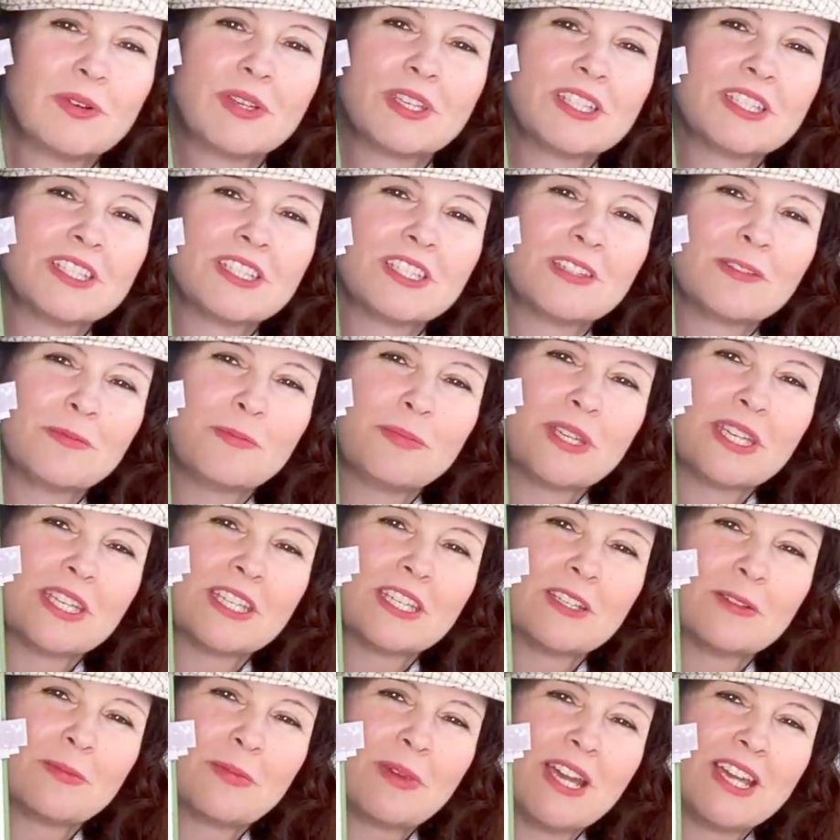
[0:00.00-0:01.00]
into the
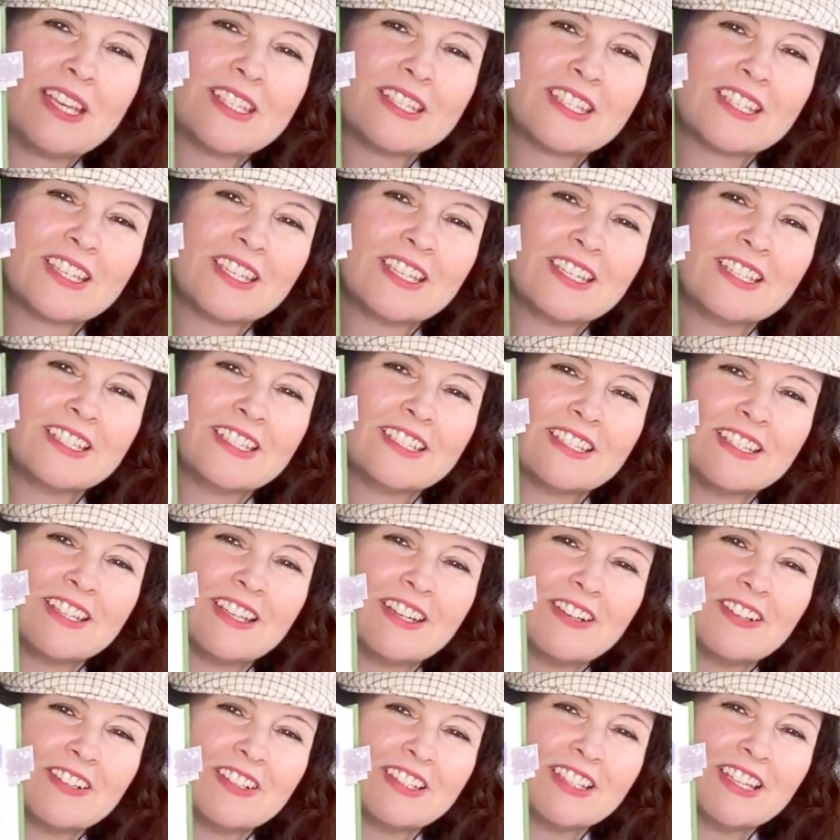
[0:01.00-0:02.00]
picnic basket
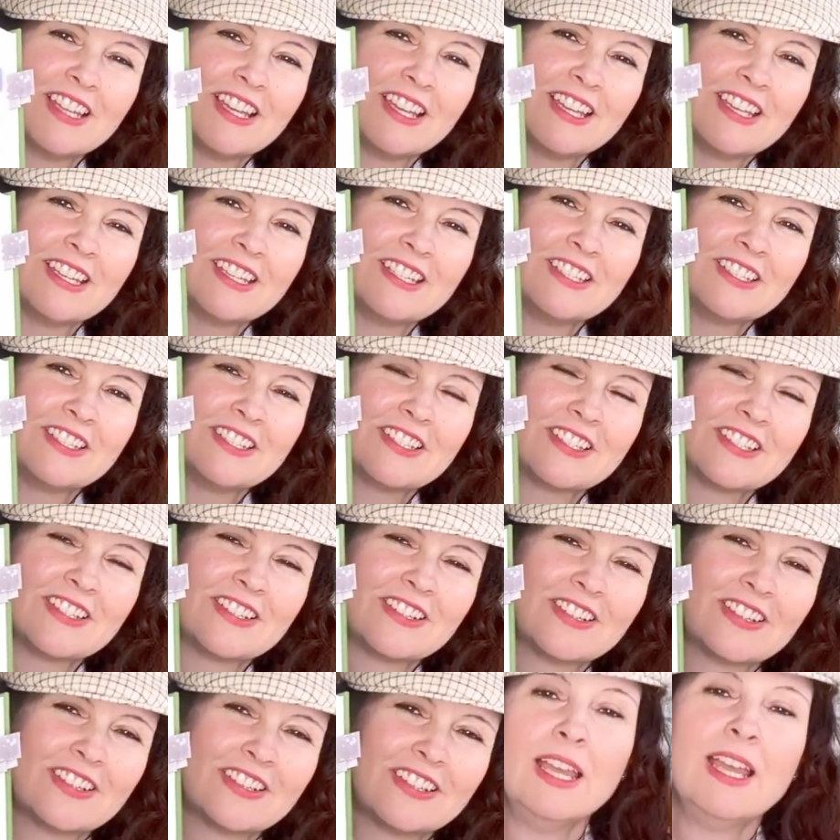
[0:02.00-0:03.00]
there on the edge.
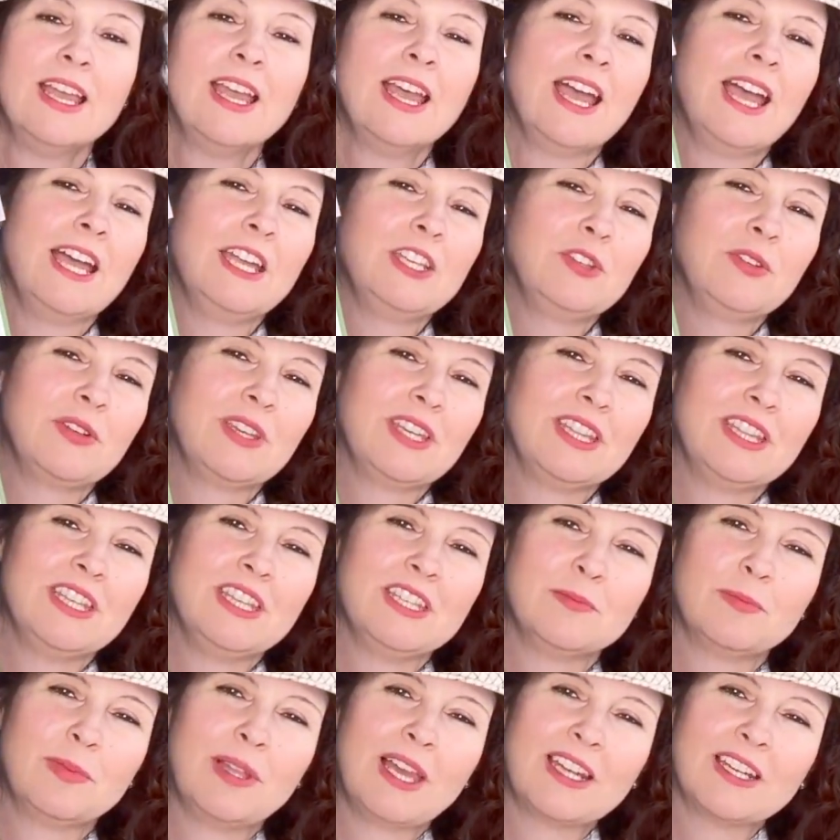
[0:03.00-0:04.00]
And you get
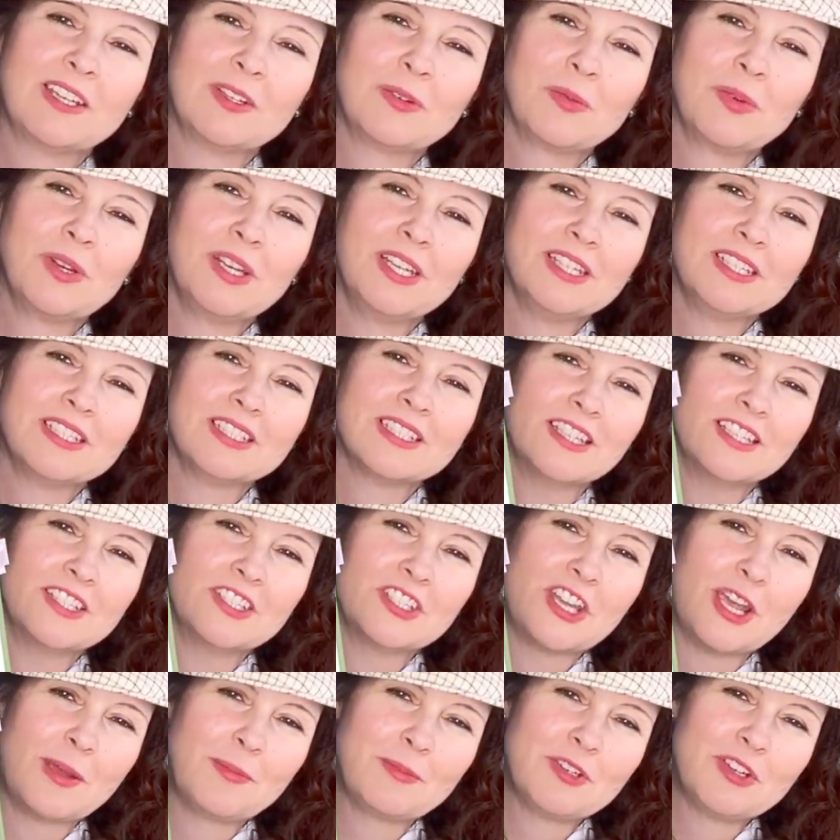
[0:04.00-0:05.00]
these black and white
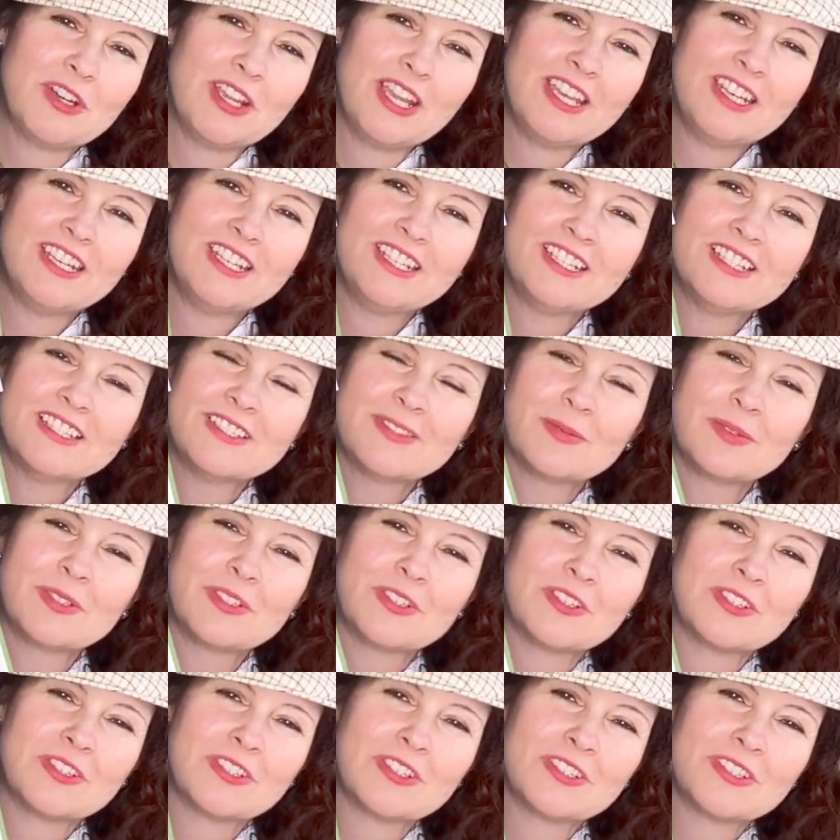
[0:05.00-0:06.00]
chapter headings, which
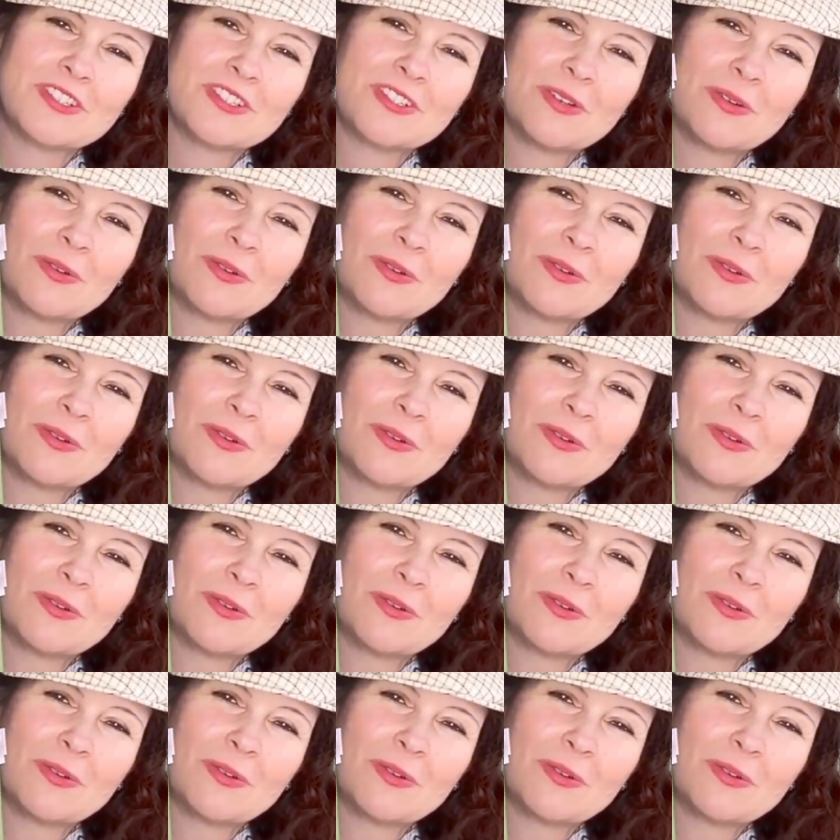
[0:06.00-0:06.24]
are just so